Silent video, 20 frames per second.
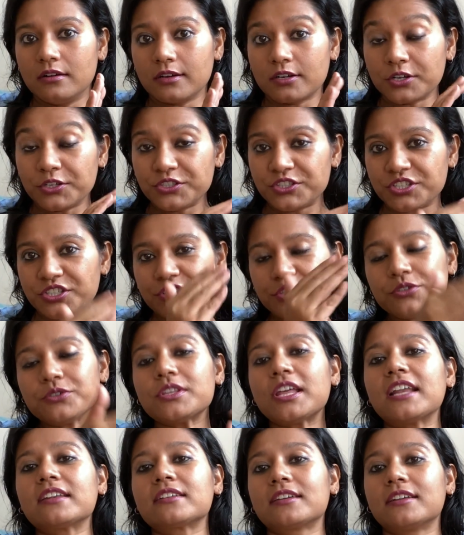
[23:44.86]
continue
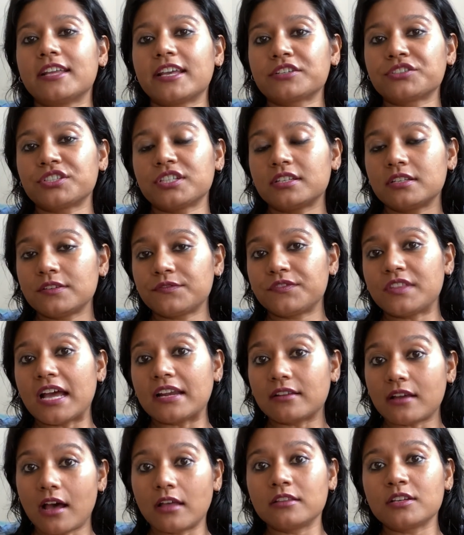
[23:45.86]
that connection if
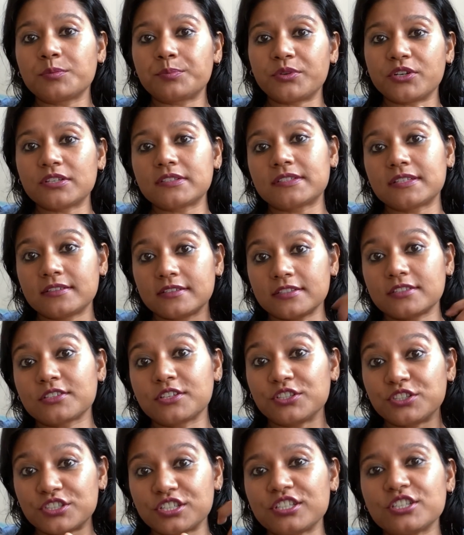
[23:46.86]
that other person is
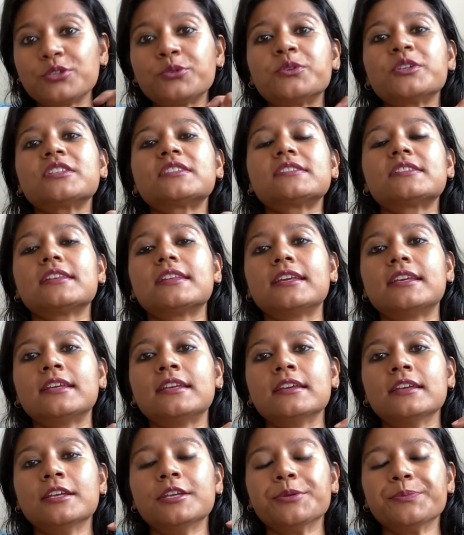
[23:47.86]

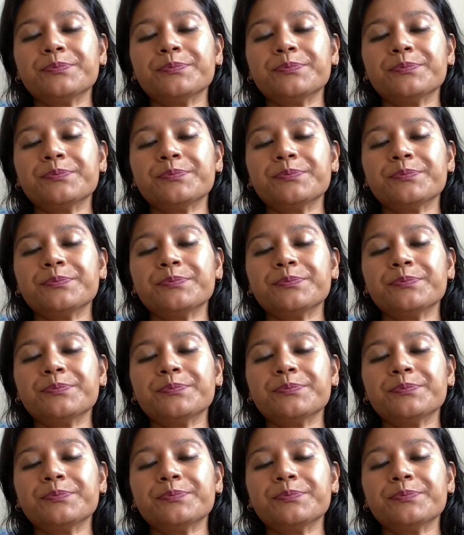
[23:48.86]
continuously